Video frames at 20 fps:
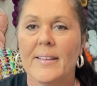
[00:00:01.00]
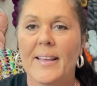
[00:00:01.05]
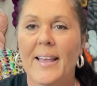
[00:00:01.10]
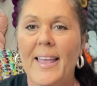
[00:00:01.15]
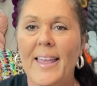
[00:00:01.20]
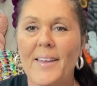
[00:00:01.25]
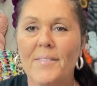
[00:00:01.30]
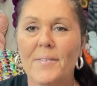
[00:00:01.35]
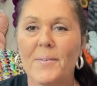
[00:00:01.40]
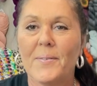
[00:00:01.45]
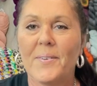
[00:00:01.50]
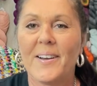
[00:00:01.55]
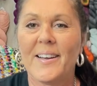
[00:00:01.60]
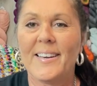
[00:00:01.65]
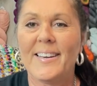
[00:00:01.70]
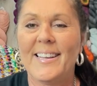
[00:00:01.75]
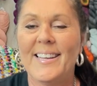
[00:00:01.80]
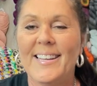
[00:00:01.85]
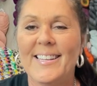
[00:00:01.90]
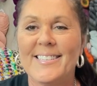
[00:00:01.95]
Hey
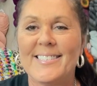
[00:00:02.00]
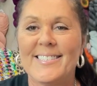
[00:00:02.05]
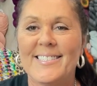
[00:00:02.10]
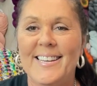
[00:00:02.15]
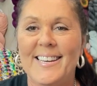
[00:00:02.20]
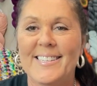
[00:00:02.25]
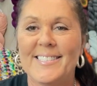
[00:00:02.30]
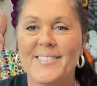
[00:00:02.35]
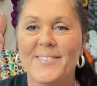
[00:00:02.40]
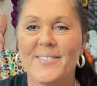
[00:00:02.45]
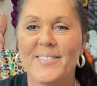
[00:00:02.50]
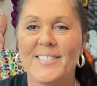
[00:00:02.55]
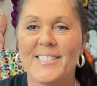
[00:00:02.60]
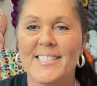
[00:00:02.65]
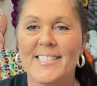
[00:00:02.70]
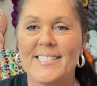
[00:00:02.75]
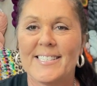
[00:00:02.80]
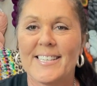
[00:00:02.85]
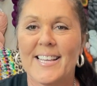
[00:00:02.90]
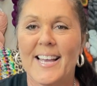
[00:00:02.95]
everyone, it's Nancy with
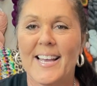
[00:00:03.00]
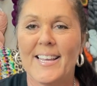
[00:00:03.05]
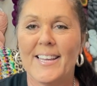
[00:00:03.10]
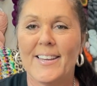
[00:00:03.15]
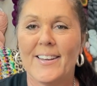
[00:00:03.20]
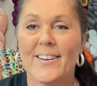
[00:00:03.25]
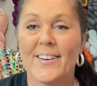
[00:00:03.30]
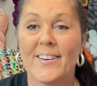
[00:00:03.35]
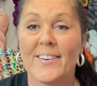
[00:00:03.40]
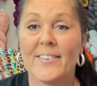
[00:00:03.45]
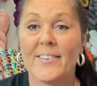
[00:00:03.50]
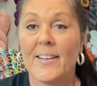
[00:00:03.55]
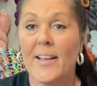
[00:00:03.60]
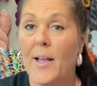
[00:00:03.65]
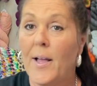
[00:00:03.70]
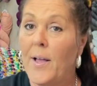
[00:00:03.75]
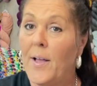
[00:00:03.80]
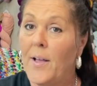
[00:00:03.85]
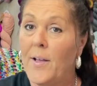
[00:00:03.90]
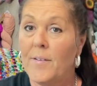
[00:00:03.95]
She's Got Yarn,
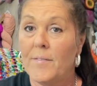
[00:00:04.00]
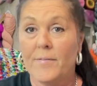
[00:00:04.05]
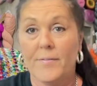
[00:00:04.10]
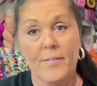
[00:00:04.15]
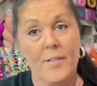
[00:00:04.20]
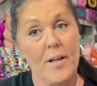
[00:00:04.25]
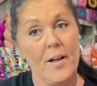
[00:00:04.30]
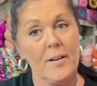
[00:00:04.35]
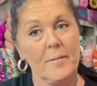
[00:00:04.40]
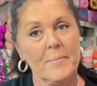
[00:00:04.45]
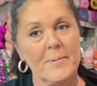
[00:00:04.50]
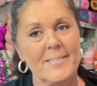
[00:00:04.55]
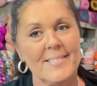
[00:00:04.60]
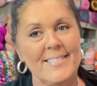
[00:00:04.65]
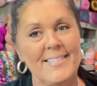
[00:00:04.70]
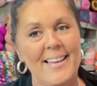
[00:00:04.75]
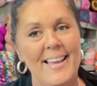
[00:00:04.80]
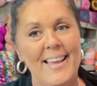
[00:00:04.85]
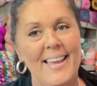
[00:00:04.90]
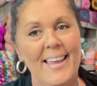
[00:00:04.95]

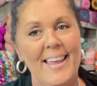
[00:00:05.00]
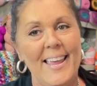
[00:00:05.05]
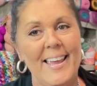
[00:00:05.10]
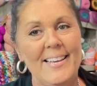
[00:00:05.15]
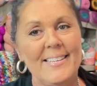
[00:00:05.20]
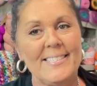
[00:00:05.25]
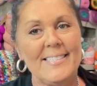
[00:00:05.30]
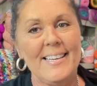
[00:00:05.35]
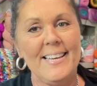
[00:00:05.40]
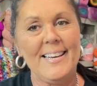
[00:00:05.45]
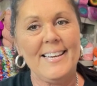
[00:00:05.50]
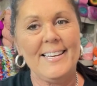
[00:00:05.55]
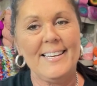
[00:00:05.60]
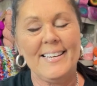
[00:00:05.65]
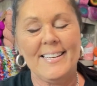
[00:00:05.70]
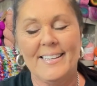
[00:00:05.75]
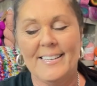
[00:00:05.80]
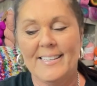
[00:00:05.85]
Vlogust Day 18.